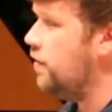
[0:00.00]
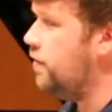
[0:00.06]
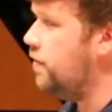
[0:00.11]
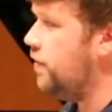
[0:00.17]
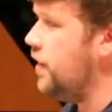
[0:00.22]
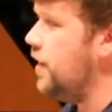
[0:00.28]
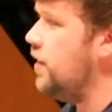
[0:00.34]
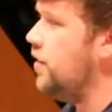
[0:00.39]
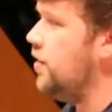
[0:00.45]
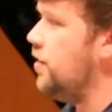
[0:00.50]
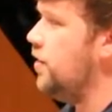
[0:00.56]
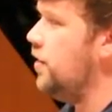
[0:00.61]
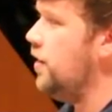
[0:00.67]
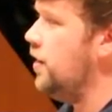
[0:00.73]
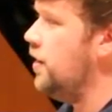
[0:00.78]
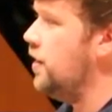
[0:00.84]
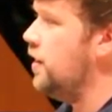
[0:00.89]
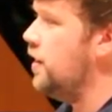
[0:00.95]

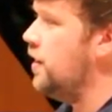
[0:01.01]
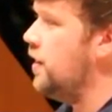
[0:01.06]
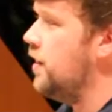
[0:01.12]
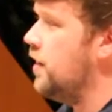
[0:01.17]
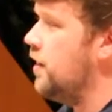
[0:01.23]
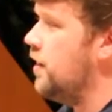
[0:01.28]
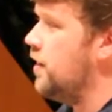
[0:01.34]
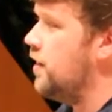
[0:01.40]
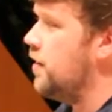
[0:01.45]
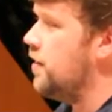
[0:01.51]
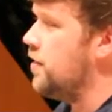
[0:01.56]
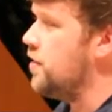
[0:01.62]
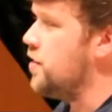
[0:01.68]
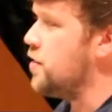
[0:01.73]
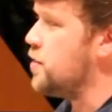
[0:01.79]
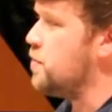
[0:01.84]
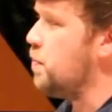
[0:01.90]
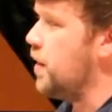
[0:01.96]
Feel
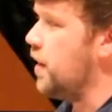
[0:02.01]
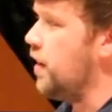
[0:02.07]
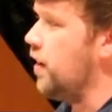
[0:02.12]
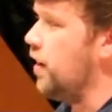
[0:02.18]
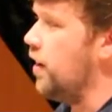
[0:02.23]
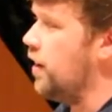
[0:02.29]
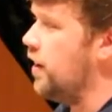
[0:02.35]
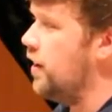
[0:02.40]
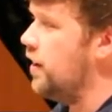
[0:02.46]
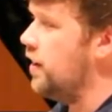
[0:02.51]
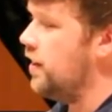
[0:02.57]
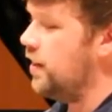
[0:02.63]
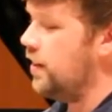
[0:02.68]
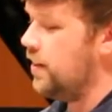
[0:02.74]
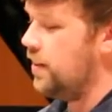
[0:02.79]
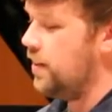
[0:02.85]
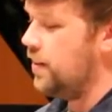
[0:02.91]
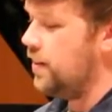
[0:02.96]
the despair,
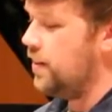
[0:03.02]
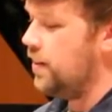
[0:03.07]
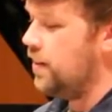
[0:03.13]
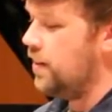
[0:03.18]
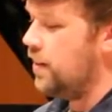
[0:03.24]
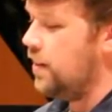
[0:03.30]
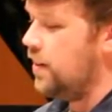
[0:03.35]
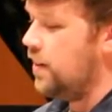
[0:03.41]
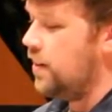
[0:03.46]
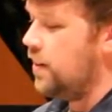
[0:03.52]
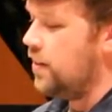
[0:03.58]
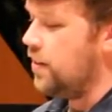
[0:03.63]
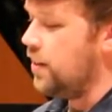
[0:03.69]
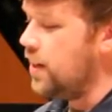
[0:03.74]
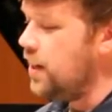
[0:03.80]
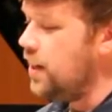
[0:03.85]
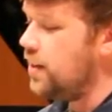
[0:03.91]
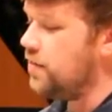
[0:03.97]

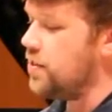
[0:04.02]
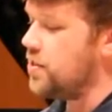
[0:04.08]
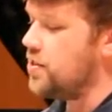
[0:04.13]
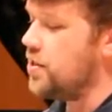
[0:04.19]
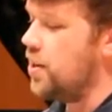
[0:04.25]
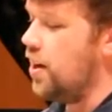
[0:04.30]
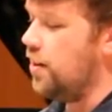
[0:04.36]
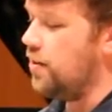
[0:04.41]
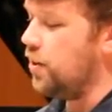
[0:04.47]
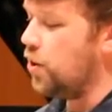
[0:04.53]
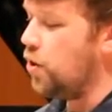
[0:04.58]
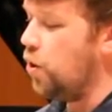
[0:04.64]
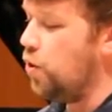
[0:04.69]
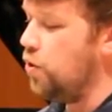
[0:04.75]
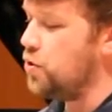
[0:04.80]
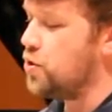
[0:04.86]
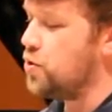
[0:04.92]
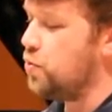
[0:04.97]
the heat of the sun, the
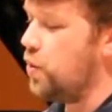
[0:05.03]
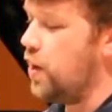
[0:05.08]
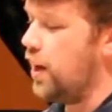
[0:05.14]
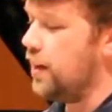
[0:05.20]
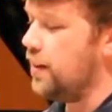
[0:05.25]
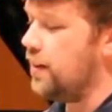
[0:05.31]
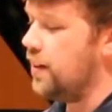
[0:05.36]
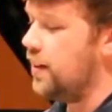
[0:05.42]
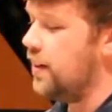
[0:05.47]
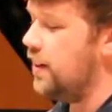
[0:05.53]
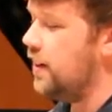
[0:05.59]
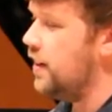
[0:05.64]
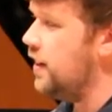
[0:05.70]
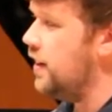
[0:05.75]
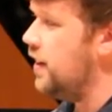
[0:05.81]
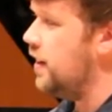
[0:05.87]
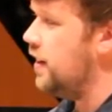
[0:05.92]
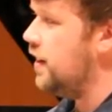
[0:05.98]
cold
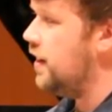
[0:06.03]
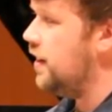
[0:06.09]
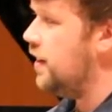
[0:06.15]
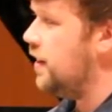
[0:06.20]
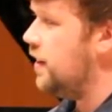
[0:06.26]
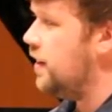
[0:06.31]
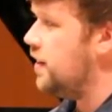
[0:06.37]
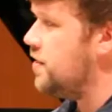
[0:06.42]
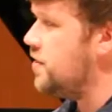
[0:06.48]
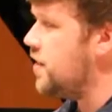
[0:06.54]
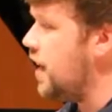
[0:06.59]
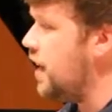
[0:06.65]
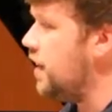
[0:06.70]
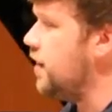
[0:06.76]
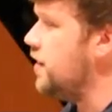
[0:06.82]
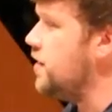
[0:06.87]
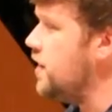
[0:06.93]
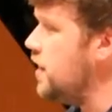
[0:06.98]
sweat.
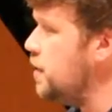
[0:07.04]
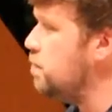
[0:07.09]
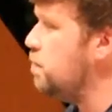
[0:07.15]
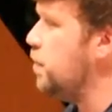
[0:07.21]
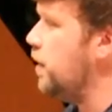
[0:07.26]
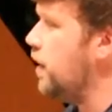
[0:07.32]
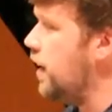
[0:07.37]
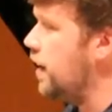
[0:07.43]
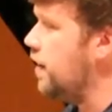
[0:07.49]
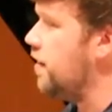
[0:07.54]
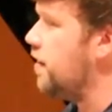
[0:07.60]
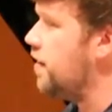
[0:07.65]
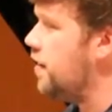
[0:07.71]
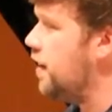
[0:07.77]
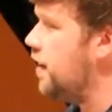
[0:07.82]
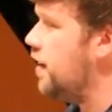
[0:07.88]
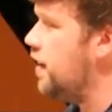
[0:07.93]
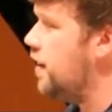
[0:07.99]
Take a deep
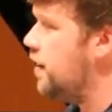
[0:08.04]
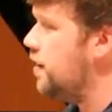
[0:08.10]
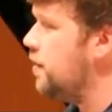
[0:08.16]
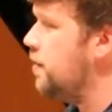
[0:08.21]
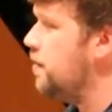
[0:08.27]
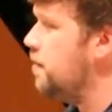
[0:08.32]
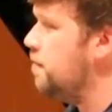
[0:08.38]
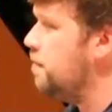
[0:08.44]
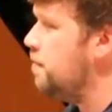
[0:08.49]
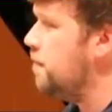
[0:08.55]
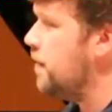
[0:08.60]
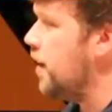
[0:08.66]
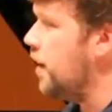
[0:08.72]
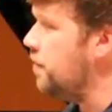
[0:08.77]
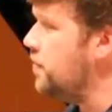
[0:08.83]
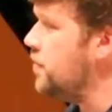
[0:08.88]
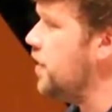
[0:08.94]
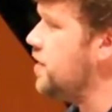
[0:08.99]
breath
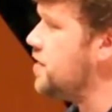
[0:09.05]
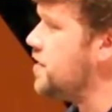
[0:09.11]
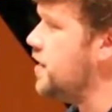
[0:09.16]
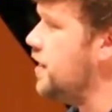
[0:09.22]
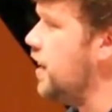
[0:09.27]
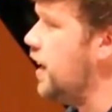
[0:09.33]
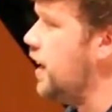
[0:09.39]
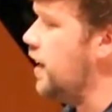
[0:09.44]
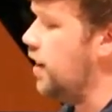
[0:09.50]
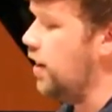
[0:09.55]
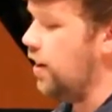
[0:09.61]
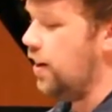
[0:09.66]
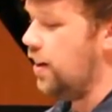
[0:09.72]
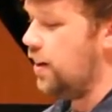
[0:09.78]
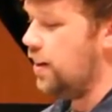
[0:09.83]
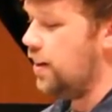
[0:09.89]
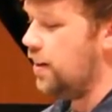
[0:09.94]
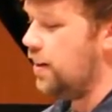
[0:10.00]
of dusty
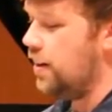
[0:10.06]
air.